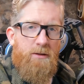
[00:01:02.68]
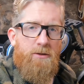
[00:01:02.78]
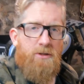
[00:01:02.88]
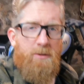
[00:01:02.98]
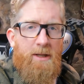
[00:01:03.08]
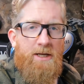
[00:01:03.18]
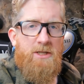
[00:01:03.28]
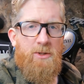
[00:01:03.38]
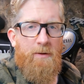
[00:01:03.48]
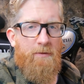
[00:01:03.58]
took some
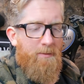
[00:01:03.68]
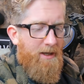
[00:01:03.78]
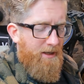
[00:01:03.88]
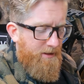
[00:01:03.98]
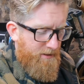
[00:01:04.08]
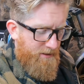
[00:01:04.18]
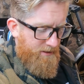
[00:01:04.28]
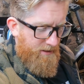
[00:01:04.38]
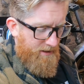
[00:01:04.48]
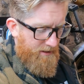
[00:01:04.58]
lessons away from that
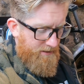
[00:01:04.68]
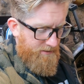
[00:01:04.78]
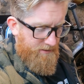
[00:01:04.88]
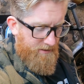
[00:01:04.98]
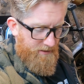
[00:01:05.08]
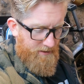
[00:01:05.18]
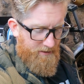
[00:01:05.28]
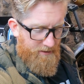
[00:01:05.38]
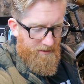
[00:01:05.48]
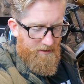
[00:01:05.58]
and
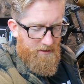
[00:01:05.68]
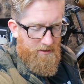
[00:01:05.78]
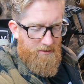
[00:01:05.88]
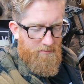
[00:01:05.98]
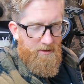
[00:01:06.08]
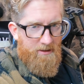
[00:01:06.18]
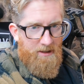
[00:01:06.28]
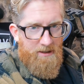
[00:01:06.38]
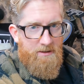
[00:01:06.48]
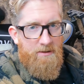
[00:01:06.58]
made a
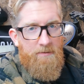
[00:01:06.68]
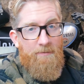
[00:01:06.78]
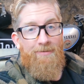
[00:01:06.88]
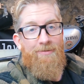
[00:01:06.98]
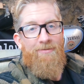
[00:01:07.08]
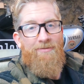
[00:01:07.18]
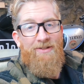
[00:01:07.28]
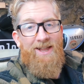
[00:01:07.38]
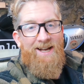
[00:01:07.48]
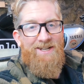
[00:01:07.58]
nice
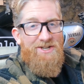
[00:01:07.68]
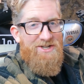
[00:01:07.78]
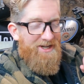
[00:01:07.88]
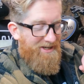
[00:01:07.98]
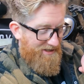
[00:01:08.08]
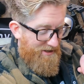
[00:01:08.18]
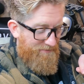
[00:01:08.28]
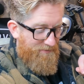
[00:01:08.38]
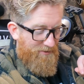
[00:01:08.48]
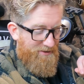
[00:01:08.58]
flange
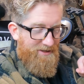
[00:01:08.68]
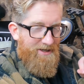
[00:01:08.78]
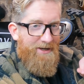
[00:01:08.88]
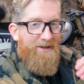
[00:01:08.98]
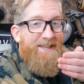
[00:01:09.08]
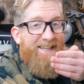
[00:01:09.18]
for the